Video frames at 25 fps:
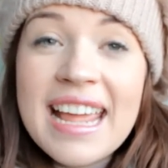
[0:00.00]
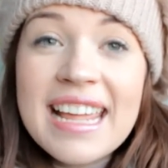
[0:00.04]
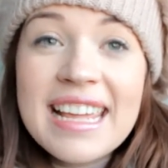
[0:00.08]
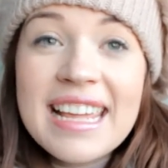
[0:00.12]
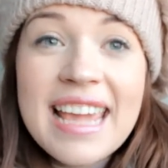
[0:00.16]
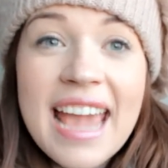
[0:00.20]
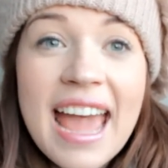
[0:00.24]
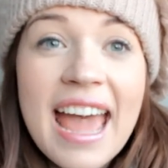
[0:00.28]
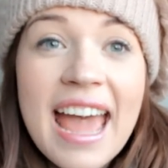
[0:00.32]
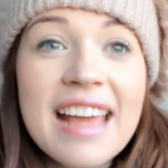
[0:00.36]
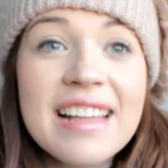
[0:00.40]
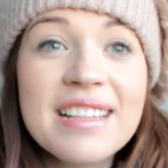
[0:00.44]

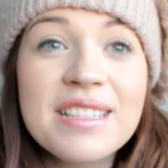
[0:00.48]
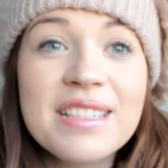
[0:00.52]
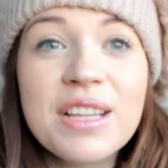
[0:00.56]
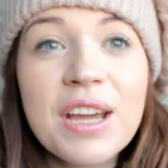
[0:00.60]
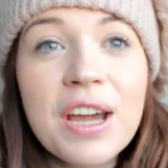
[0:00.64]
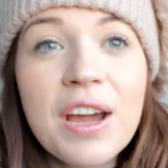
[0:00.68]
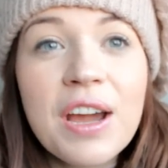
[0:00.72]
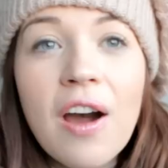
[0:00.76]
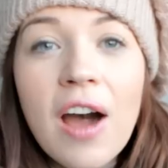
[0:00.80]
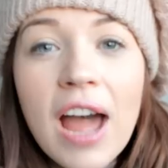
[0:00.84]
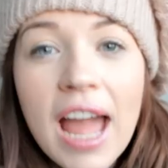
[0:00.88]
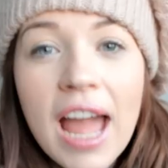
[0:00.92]
yeah, so
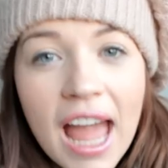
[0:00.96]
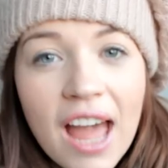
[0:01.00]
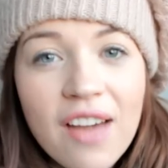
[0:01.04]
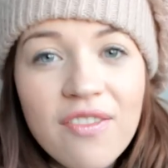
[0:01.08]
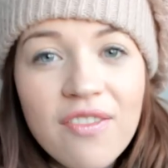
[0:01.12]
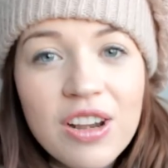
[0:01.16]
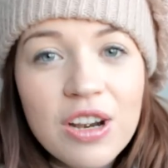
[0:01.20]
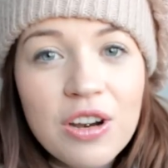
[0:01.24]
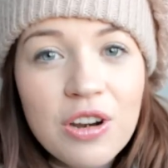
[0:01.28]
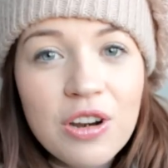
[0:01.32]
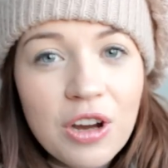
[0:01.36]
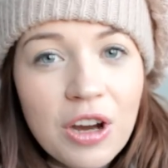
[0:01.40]
I
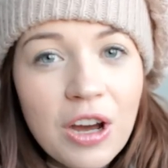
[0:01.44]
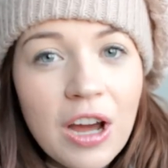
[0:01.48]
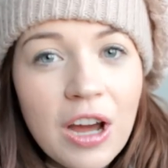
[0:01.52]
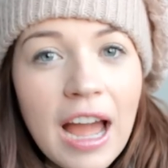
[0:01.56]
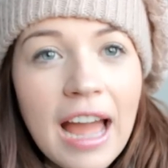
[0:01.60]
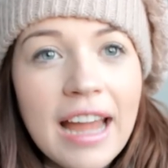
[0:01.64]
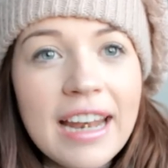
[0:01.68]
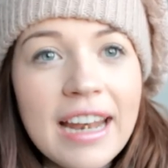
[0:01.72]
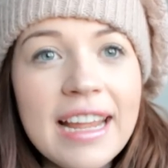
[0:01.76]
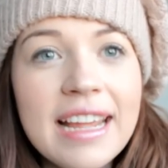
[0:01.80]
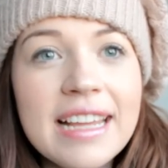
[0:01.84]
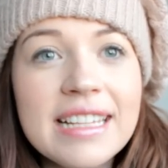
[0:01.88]
have a lot,
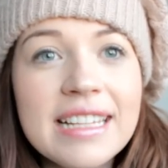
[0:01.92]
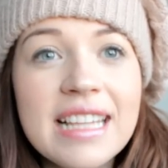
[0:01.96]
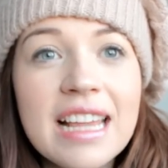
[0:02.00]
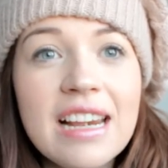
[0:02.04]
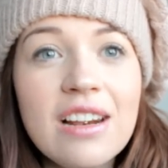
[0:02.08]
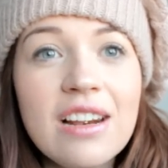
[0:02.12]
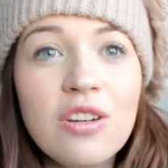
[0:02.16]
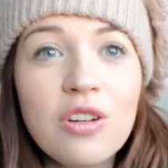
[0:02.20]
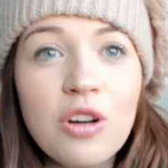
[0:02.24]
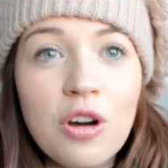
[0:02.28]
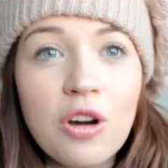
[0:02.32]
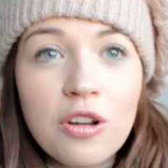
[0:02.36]
and it is
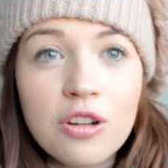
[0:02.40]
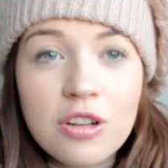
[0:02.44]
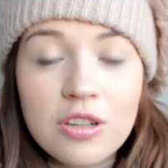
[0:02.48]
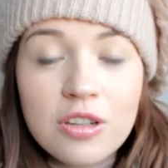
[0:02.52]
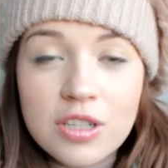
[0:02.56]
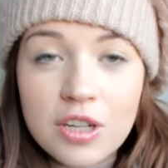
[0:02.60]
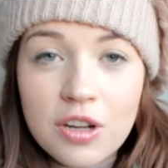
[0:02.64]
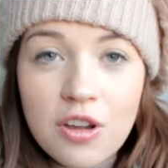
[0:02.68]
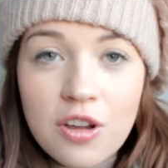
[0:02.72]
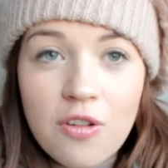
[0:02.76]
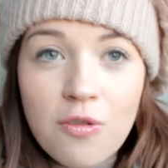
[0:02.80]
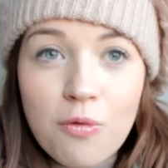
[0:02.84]
a
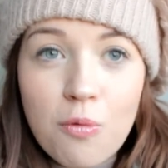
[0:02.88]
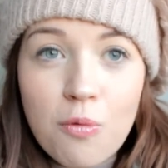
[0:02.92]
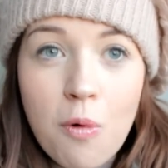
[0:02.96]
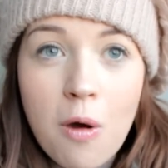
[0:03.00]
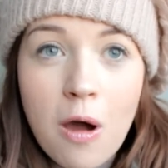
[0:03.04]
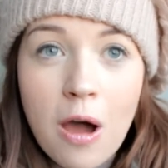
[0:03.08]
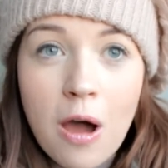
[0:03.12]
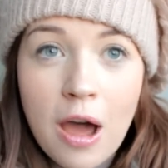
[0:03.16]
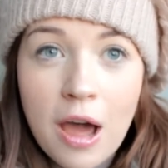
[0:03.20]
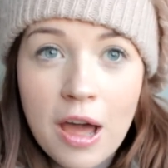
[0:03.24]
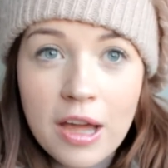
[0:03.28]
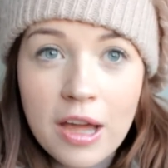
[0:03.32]
lot of
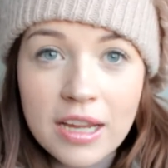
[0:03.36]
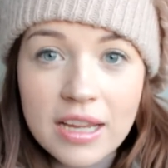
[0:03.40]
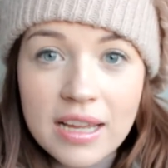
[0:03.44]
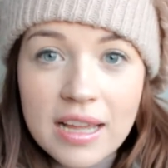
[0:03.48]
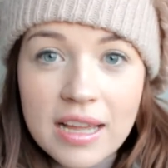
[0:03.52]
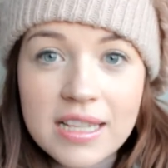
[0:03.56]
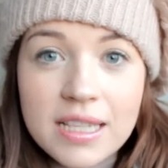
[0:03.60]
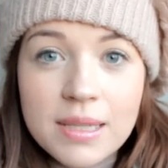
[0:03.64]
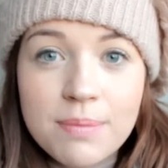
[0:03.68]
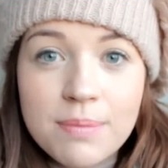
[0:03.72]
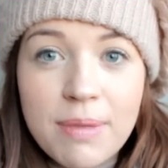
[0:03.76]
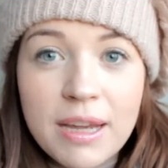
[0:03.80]
work,
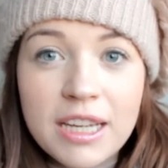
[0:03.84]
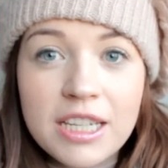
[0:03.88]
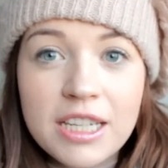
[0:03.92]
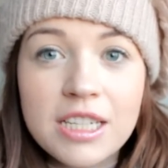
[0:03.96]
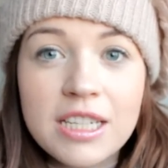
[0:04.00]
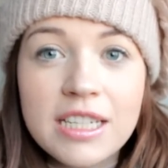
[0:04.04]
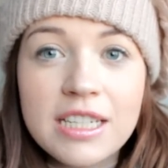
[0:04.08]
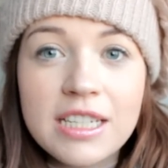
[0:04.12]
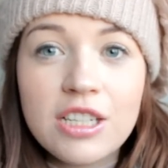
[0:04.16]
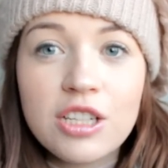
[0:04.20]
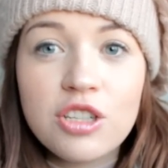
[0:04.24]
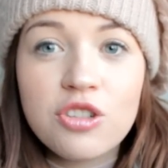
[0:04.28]

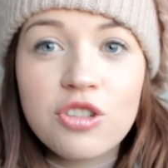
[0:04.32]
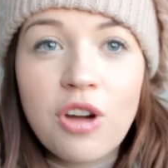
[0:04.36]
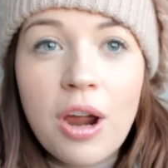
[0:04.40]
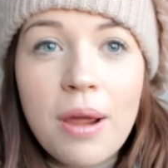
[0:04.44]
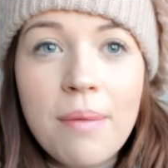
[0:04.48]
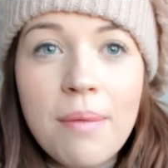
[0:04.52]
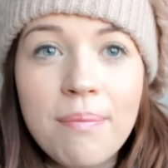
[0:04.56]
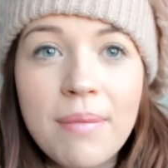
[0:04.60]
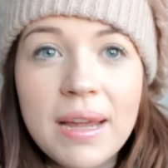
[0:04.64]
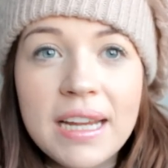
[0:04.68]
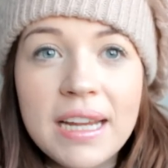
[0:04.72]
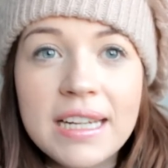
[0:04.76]
especially to
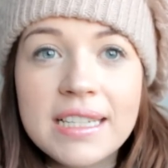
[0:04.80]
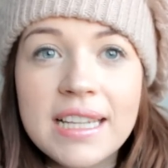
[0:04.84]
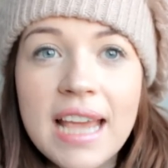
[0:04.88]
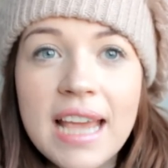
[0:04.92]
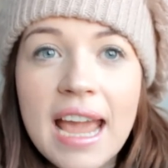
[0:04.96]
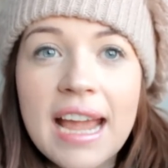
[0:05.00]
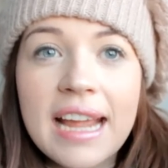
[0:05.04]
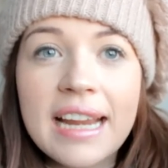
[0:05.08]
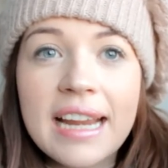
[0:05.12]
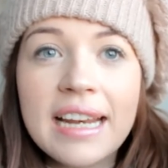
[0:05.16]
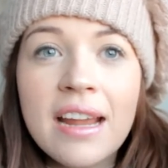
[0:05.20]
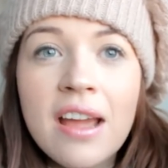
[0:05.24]
try and
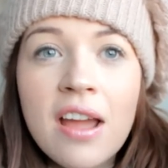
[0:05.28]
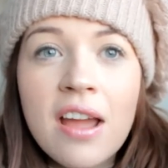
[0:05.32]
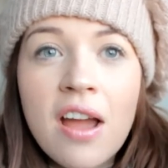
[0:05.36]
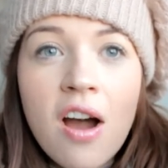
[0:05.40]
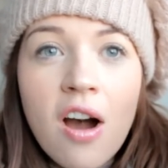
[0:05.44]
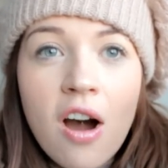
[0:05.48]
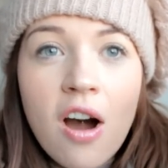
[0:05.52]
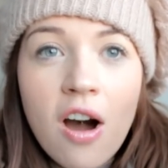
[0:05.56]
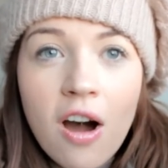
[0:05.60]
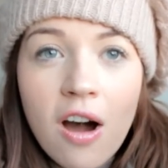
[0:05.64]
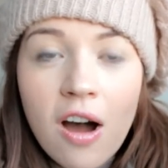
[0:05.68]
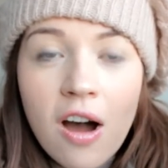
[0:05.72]
maintain
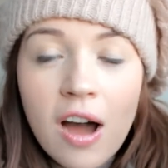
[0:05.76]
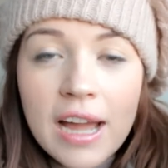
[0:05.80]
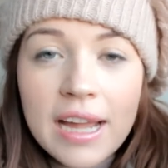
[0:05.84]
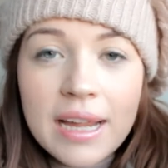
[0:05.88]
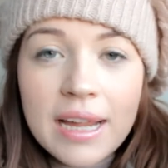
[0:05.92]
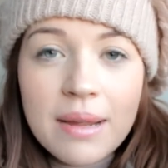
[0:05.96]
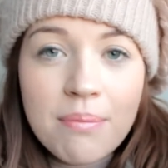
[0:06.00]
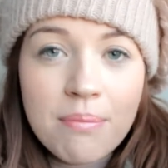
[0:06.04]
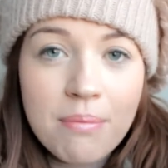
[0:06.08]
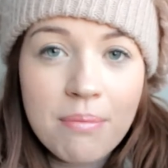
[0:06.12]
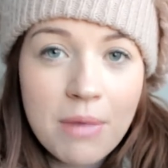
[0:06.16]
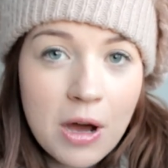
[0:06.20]

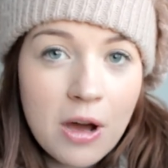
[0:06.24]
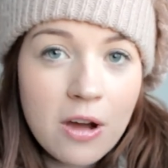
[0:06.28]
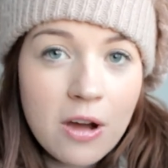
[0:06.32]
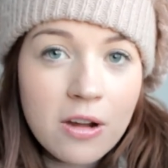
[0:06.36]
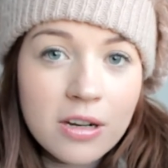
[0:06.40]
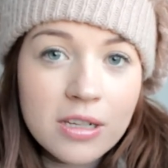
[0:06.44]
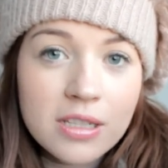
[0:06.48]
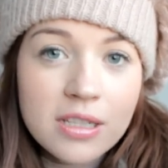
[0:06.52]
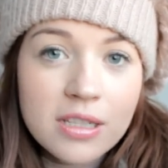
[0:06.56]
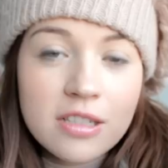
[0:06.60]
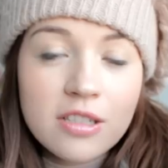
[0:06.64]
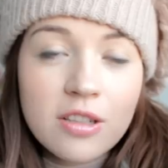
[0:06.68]
high
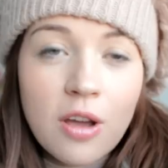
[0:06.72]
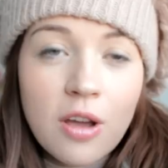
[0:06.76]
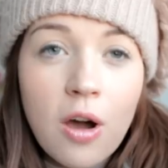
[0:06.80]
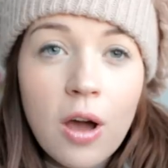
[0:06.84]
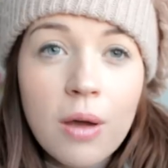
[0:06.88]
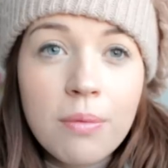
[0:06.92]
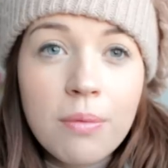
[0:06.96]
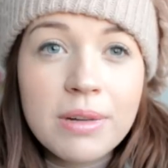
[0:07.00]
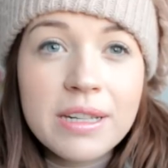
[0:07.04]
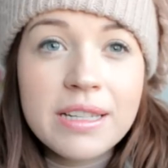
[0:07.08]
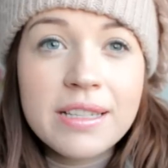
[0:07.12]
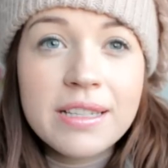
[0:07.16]
marks. So
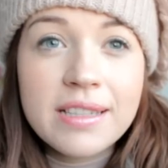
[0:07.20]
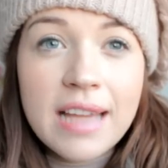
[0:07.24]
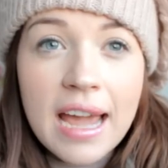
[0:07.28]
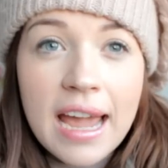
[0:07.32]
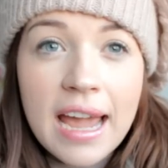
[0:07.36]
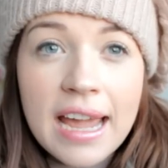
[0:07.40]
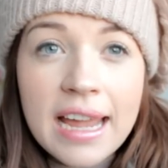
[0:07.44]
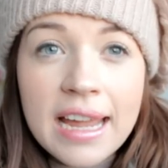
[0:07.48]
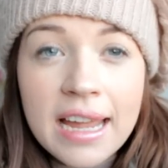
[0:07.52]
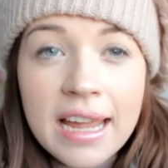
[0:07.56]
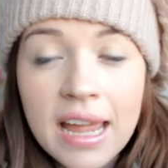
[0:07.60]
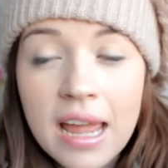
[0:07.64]
I would
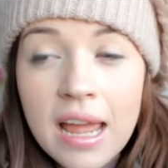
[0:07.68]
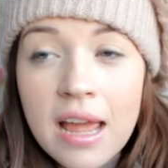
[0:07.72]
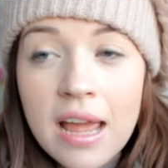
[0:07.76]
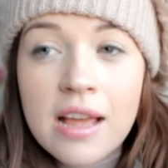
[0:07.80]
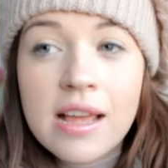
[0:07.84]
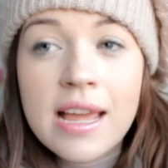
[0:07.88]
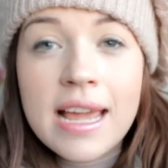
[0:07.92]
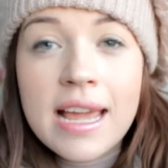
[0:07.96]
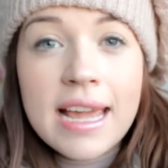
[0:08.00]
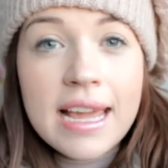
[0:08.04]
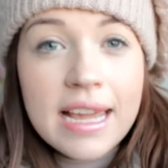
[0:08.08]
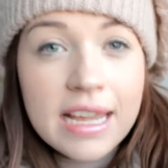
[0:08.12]
say
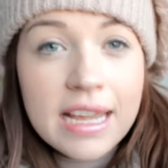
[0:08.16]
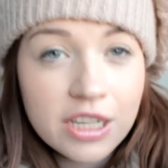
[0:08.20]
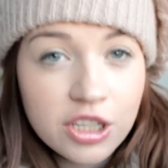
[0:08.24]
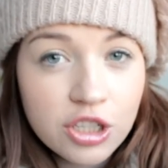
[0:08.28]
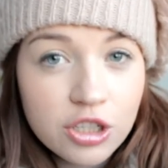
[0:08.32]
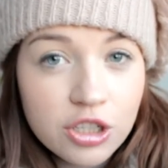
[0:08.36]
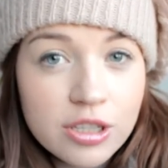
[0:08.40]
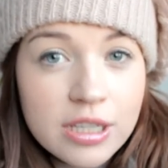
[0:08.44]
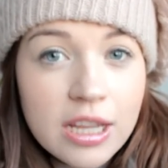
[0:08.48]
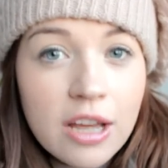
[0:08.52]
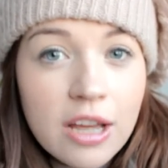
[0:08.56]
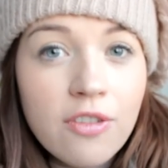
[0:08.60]
ease
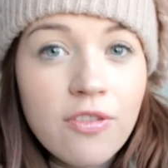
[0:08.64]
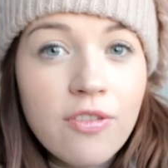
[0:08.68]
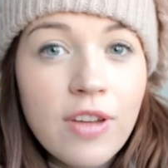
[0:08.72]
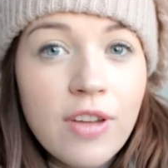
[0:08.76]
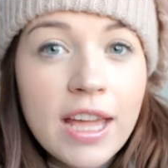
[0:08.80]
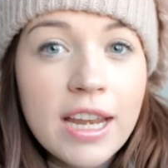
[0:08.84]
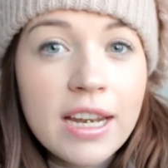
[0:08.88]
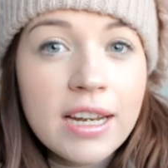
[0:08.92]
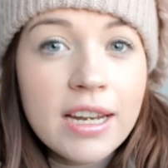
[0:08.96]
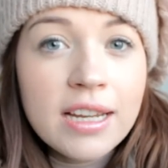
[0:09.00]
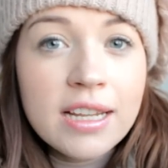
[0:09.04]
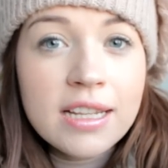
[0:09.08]
yourself
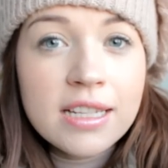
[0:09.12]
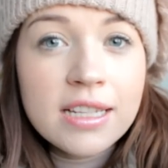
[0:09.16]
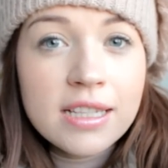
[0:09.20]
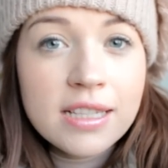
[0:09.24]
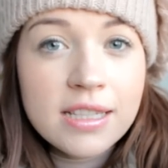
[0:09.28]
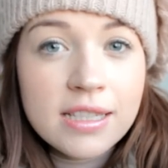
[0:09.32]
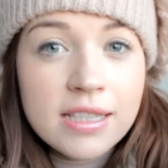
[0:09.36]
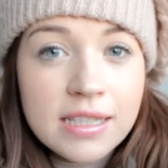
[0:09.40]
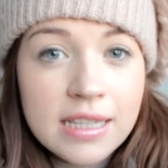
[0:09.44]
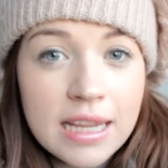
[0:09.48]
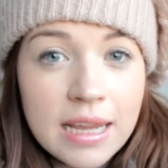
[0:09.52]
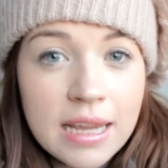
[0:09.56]
in,
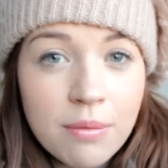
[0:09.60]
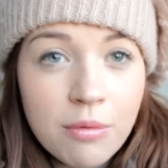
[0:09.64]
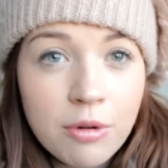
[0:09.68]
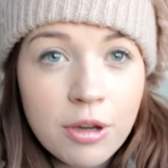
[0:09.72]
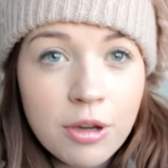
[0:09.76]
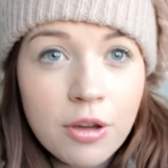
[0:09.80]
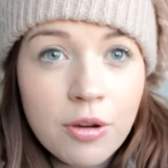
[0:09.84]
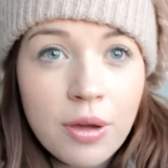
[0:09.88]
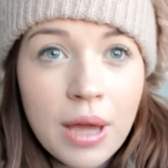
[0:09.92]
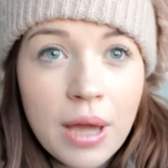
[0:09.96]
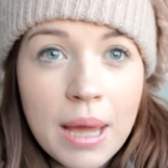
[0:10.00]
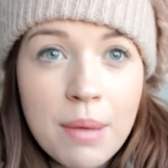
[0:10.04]
see what
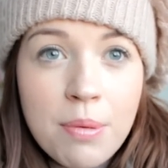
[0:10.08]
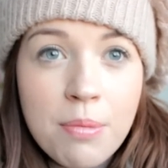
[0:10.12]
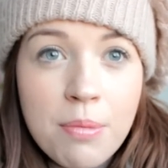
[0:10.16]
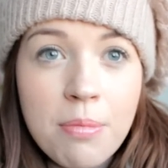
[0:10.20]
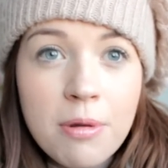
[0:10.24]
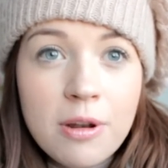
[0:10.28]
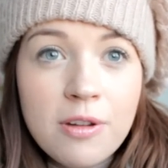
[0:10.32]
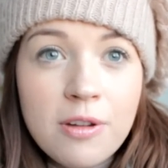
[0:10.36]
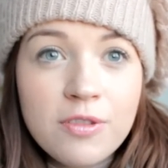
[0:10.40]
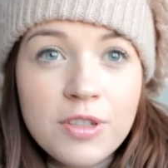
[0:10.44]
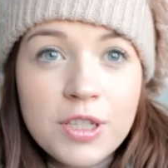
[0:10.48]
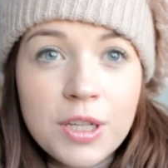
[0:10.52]
you're
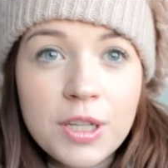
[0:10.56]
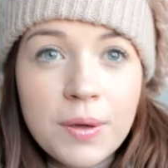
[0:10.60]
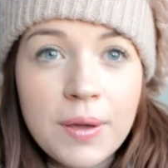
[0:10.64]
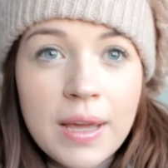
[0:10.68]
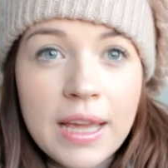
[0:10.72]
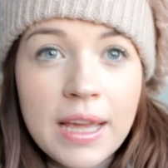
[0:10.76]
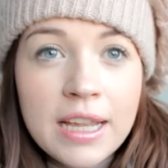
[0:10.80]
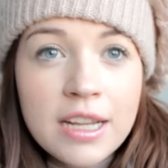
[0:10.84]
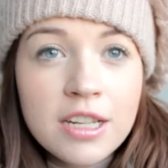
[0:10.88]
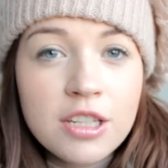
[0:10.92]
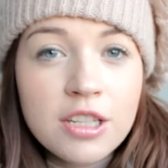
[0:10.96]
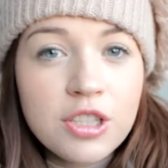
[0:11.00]
capable of
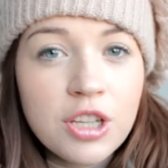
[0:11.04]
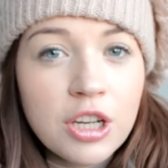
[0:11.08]
doing.